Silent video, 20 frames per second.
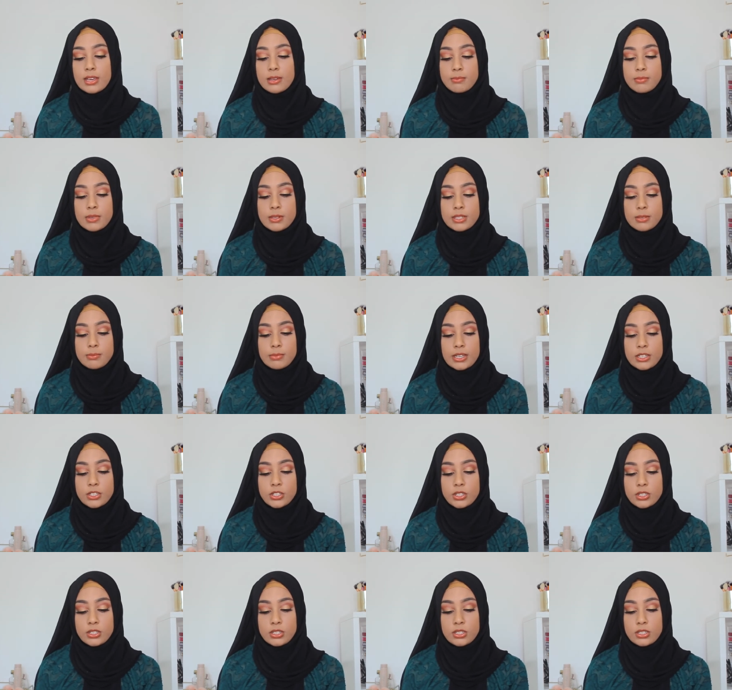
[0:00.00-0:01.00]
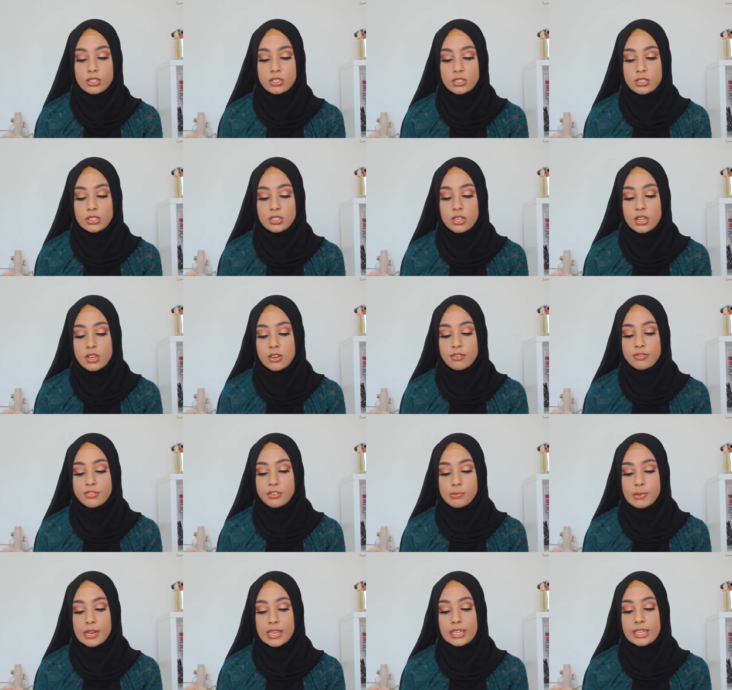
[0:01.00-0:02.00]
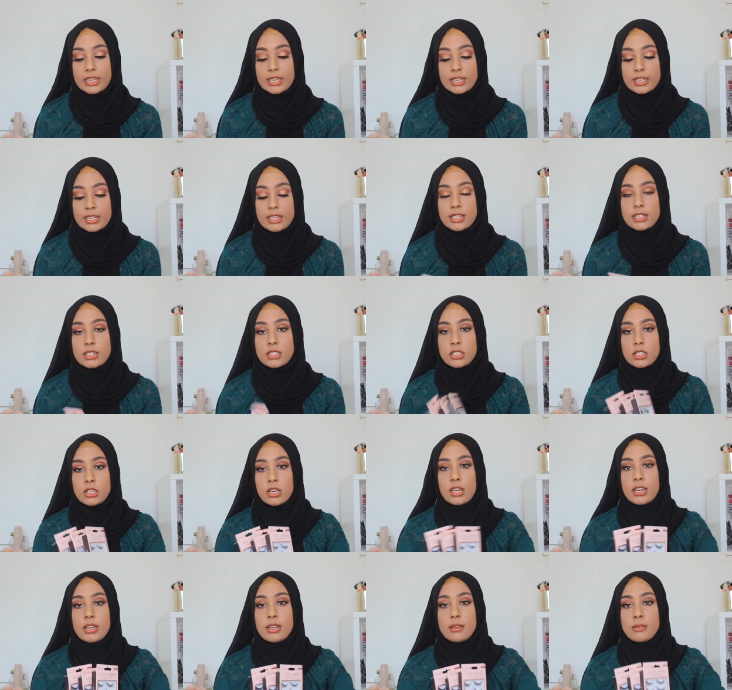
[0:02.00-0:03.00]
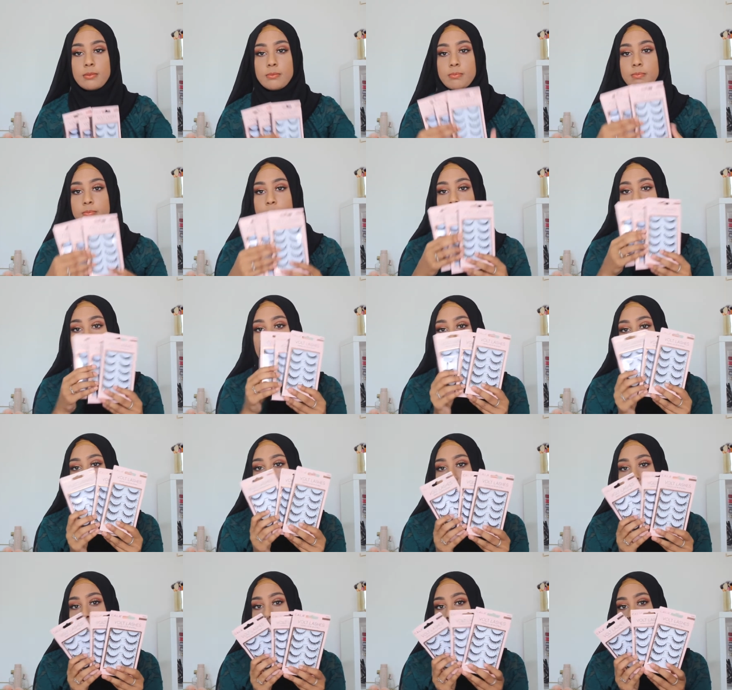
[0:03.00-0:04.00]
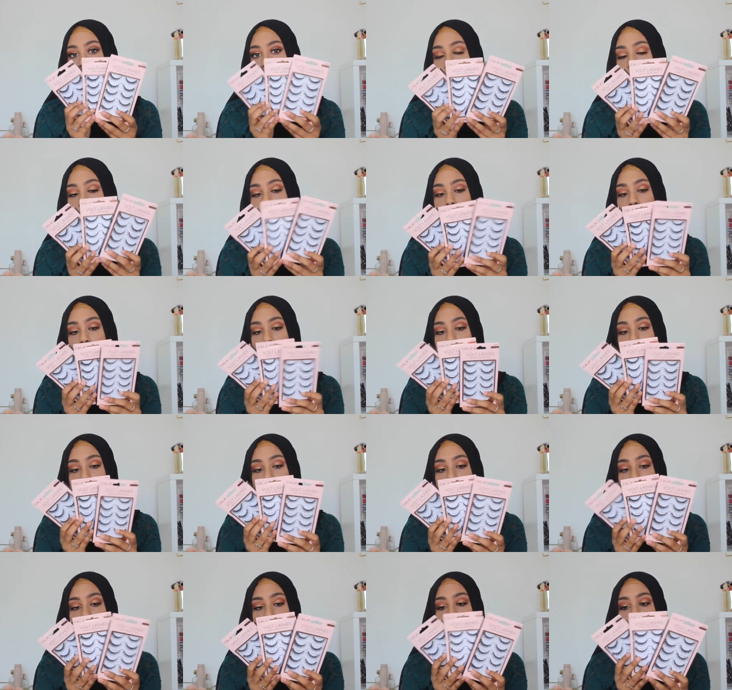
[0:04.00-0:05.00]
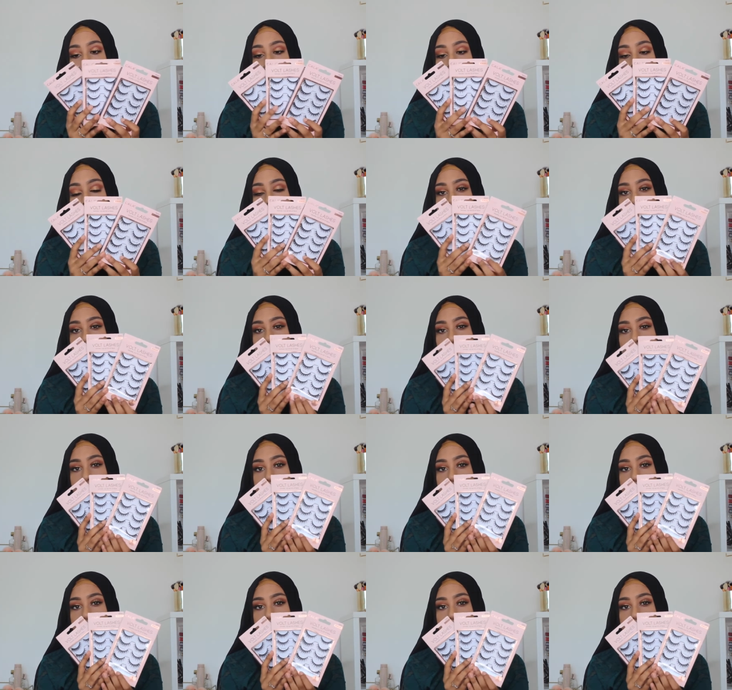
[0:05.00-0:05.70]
um, some lashes for my kit. Um, so these are just the colour Bolt